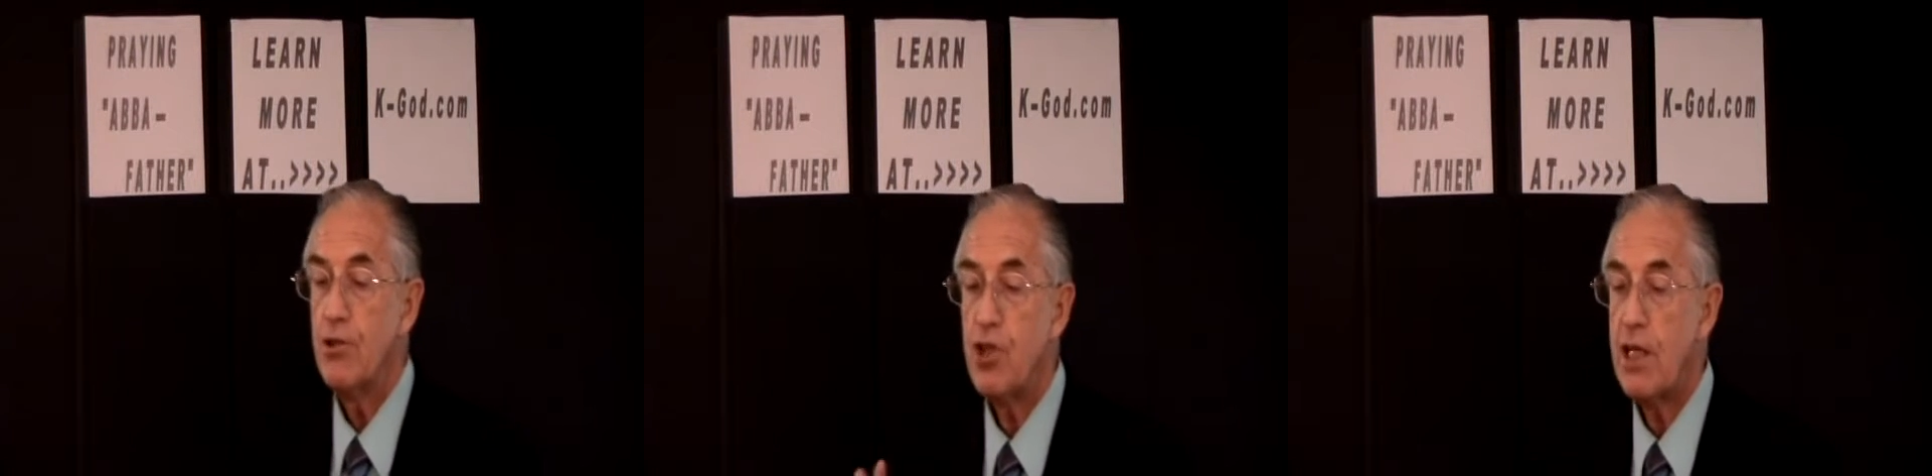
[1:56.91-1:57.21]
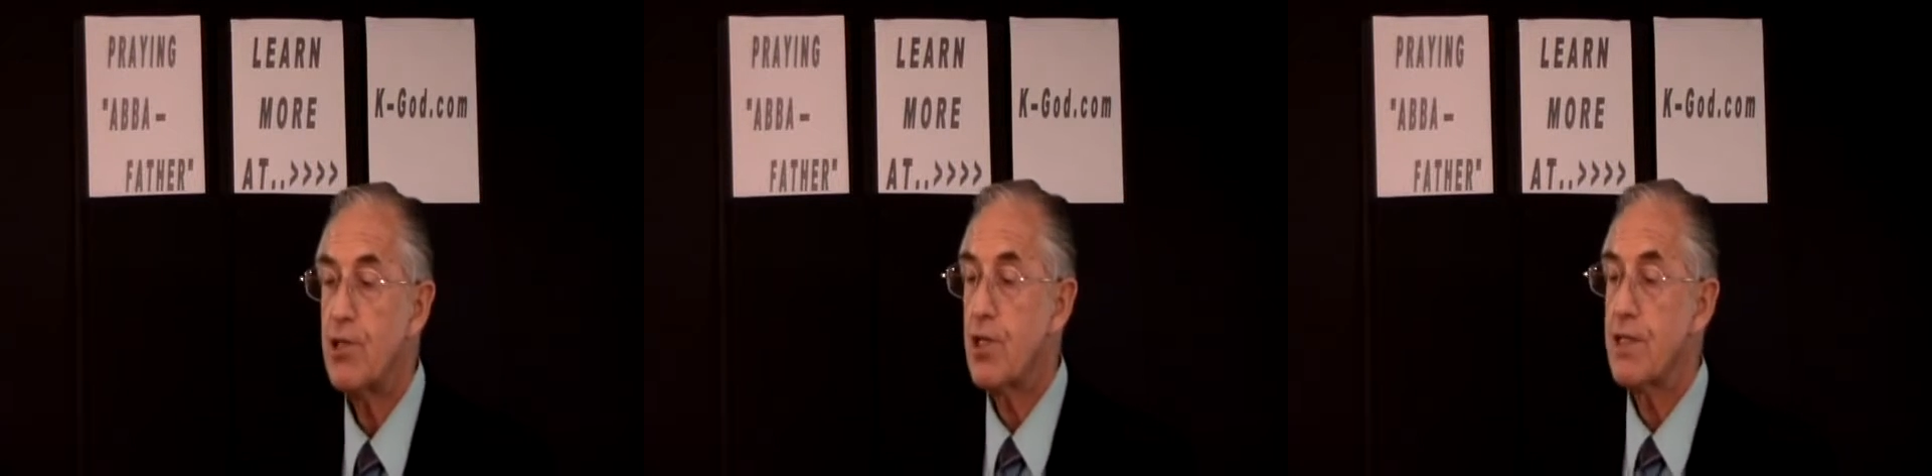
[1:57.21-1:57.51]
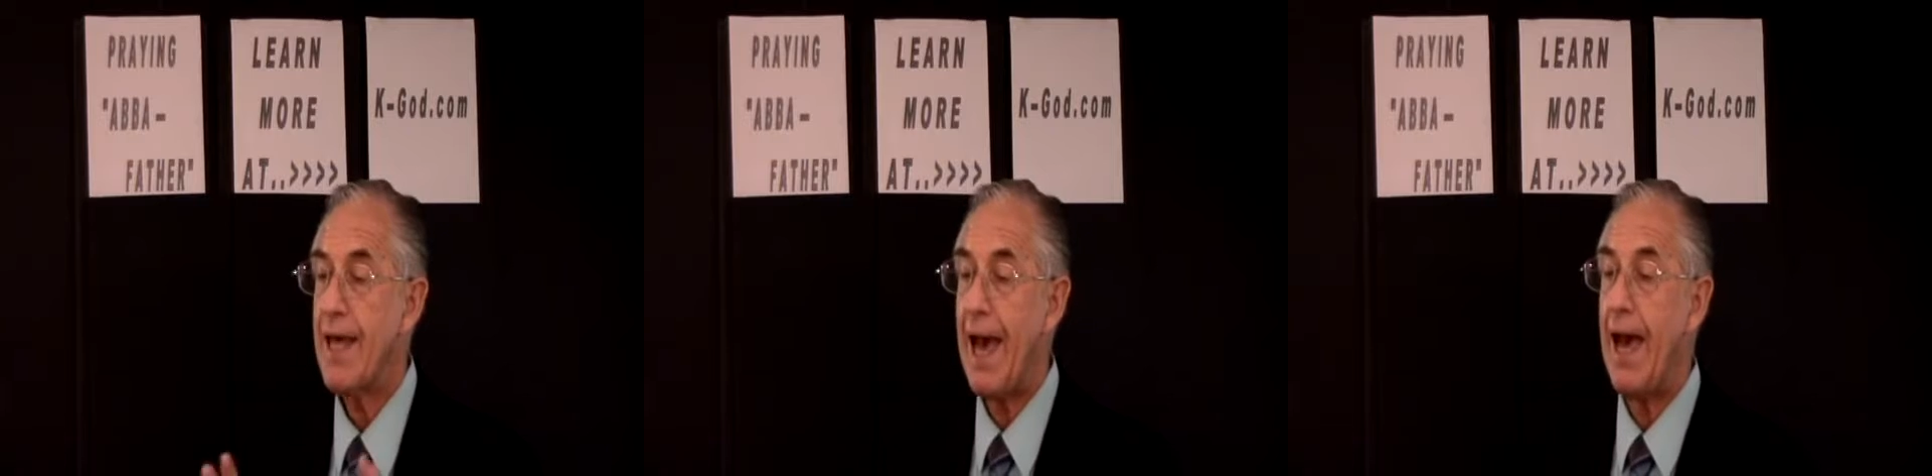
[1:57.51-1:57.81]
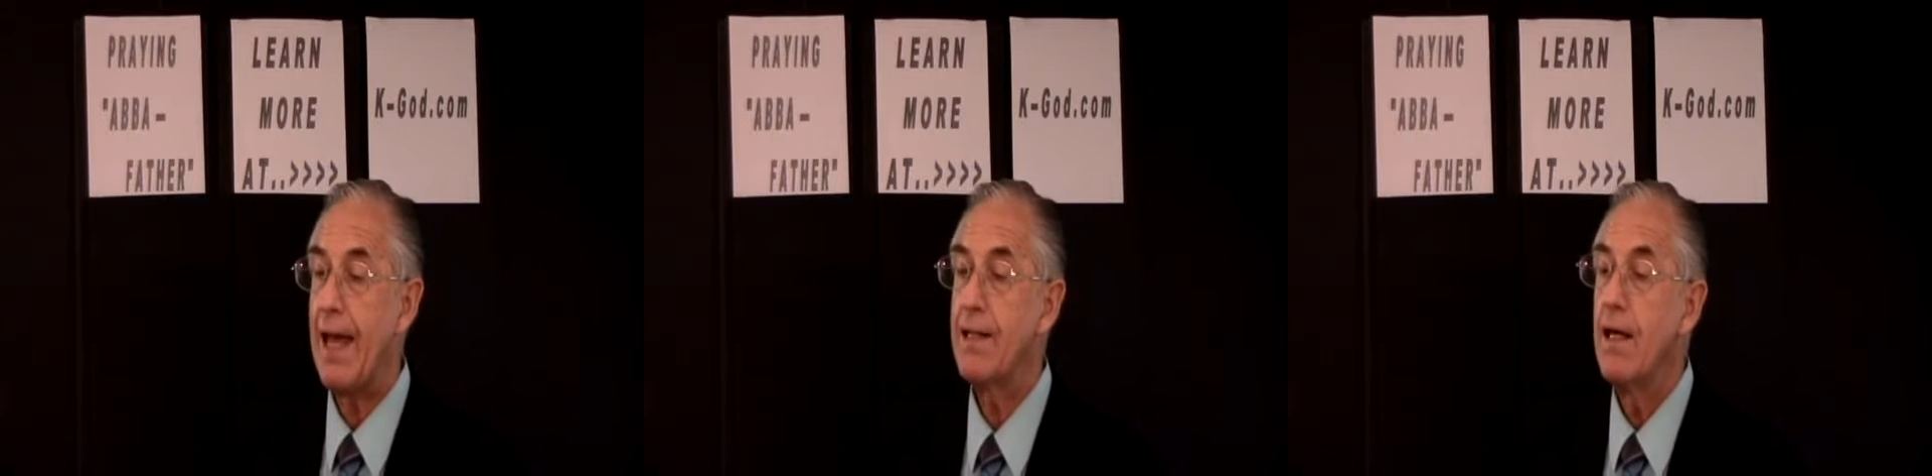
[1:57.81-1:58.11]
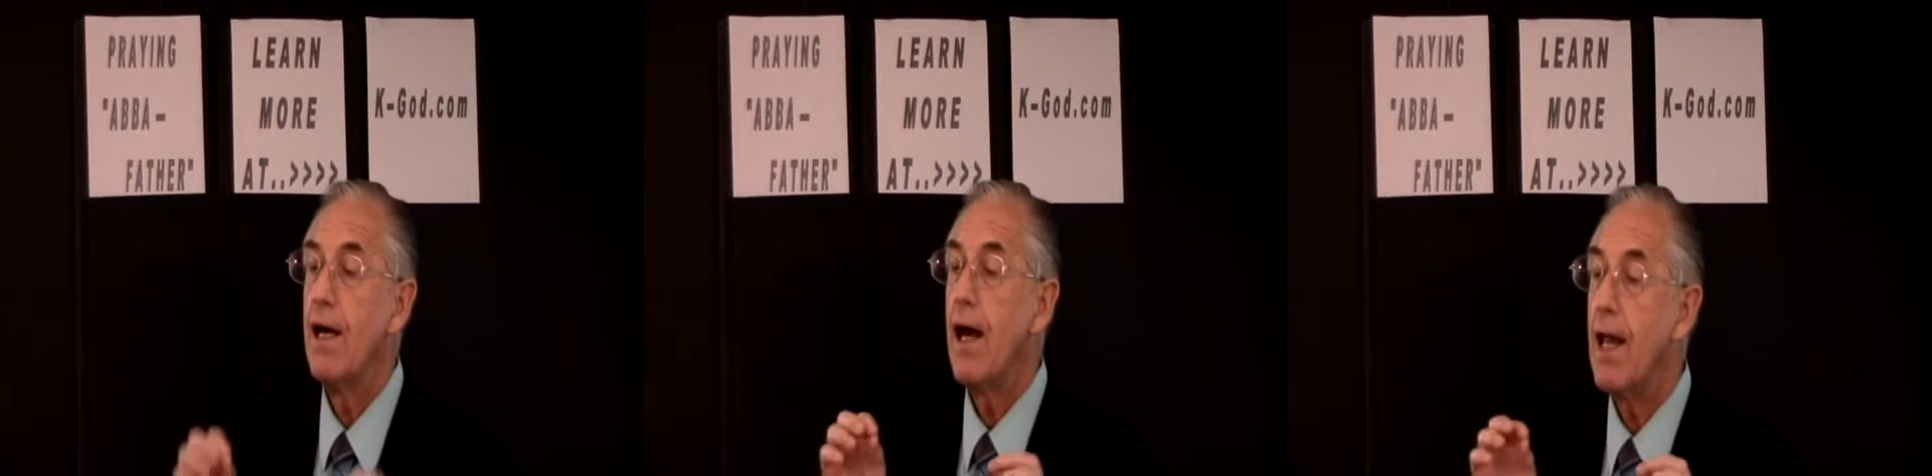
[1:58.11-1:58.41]
Jesus had
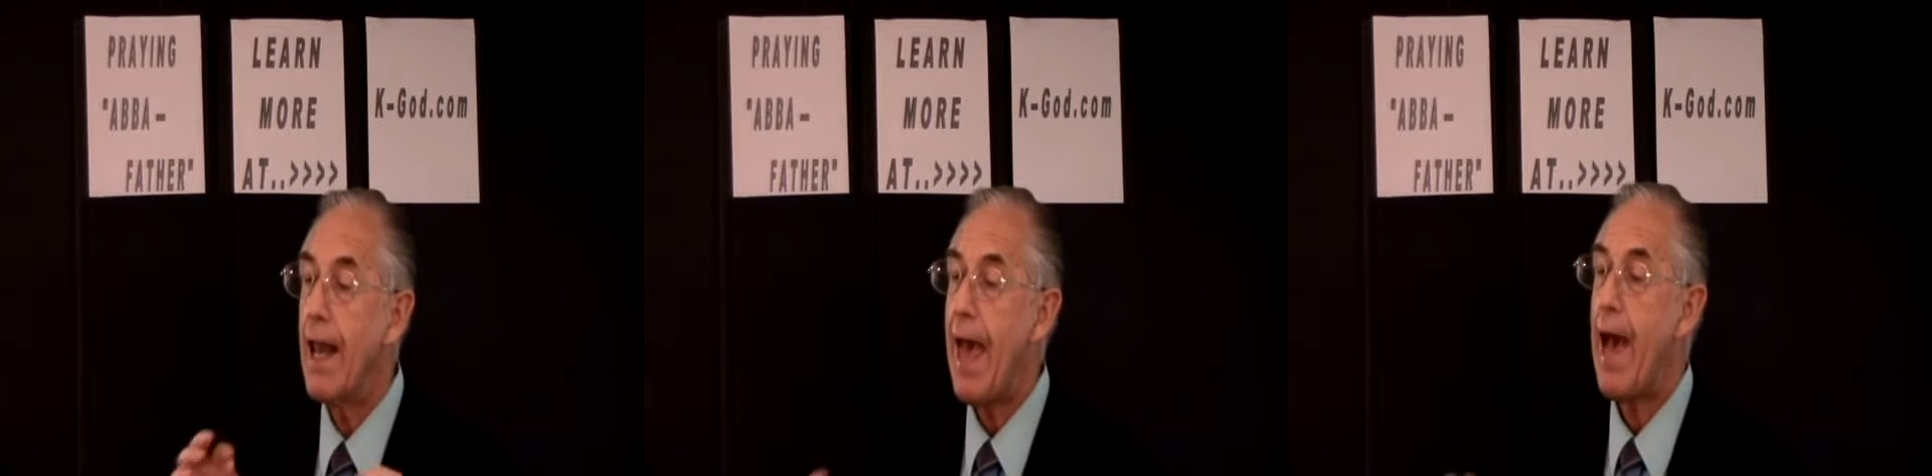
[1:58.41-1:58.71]
an